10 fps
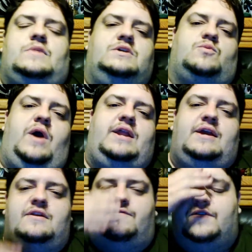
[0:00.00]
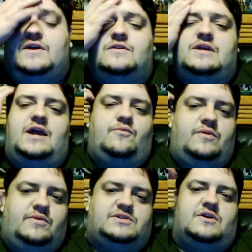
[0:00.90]
he's waiting in a field, and
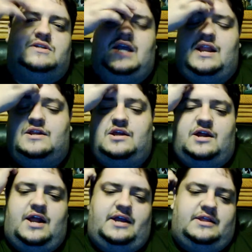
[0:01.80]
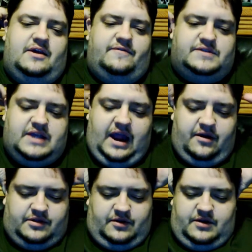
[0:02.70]
we start to get a, an idea of his
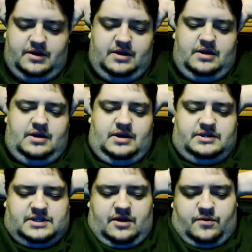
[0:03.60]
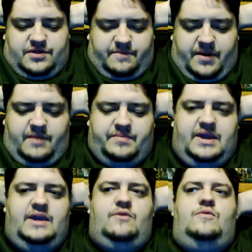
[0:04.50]
character. He's there with a
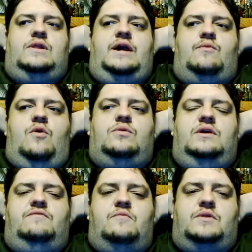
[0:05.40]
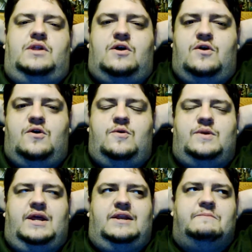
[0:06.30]
puppy who like won't leave him
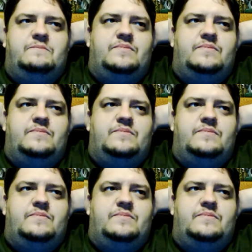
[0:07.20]
alone, and